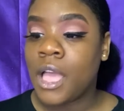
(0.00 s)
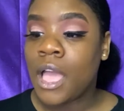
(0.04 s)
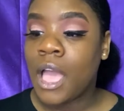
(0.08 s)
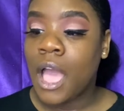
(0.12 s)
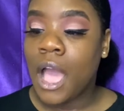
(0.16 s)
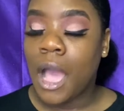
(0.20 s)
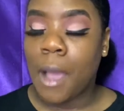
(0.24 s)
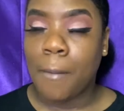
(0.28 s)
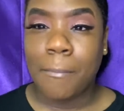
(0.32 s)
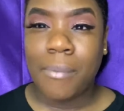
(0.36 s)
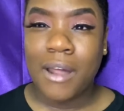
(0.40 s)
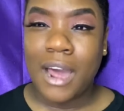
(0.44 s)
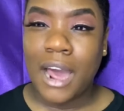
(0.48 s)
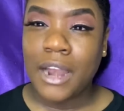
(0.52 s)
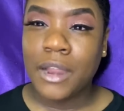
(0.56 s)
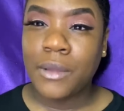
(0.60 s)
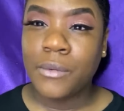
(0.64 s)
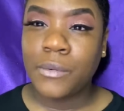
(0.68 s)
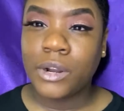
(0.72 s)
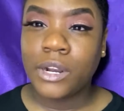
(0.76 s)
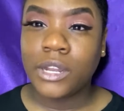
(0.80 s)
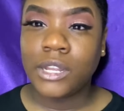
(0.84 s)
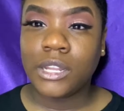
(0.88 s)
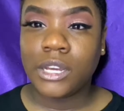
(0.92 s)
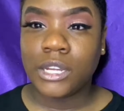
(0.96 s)
I probably
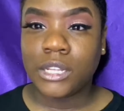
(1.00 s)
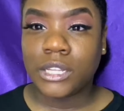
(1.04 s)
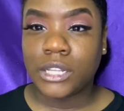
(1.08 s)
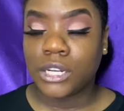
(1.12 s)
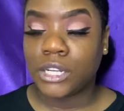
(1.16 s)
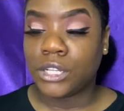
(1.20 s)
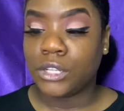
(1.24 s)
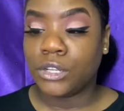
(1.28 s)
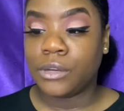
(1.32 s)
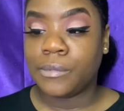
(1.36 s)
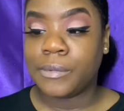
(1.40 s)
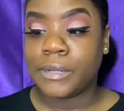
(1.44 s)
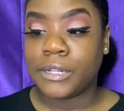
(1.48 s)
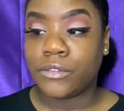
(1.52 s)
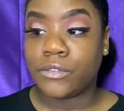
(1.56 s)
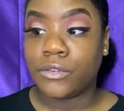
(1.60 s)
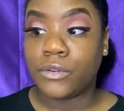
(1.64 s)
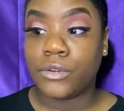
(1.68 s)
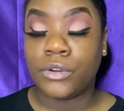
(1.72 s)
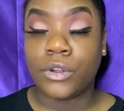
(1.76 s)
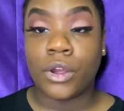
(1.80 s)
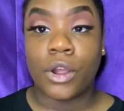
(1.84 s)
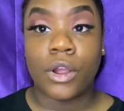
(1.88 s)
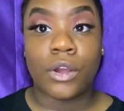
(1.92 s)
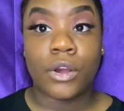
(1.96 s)
would have looked it a little bit too
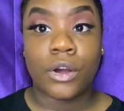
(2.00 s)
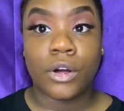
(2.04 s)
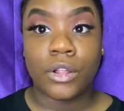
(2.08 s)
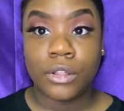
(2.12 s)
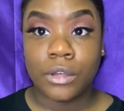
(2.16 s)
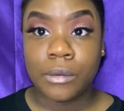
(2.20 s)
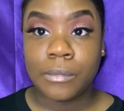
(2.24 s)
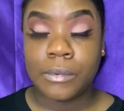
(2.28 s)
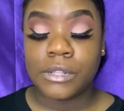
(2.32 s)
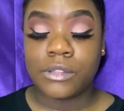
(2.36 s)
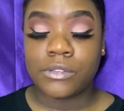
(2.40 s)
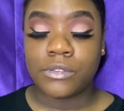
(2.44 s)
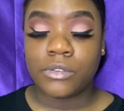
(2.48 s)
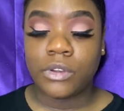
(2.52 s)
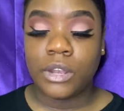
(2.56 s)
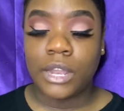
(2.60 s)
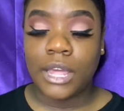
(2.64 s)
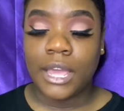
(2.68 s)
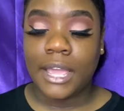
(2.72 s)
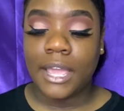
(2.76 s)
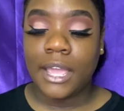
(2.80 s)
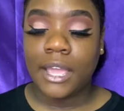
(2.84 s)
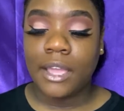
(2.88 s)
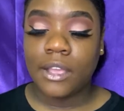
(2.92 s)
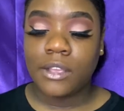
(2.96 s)
dark or a little bit too
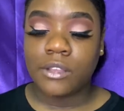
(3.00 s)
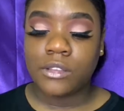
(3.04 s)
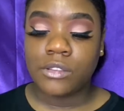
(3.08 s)
light.